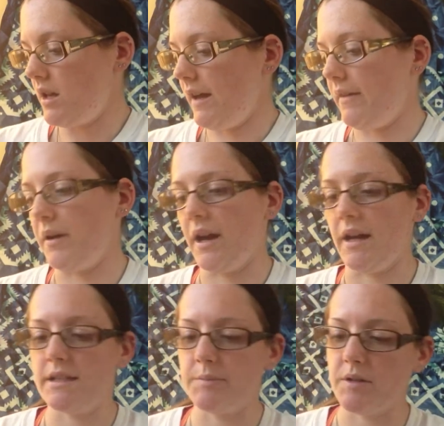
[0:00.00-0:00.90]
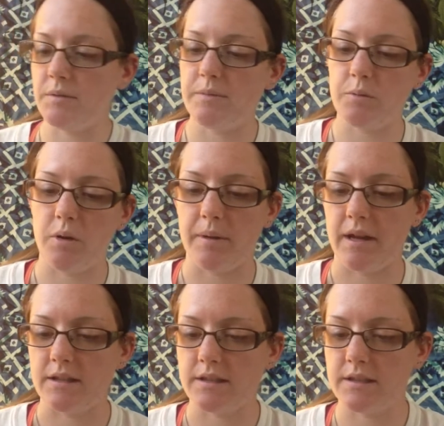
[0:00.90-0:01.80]
And then we got SpongeBob
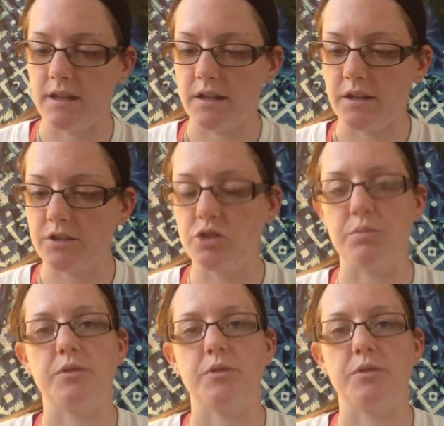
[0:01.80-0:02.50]
SquarePants Super